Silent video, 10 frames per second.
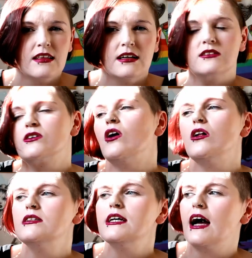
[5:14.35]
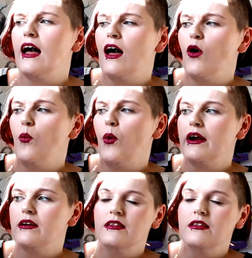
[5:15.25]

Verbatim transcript: I think it's called, uh, where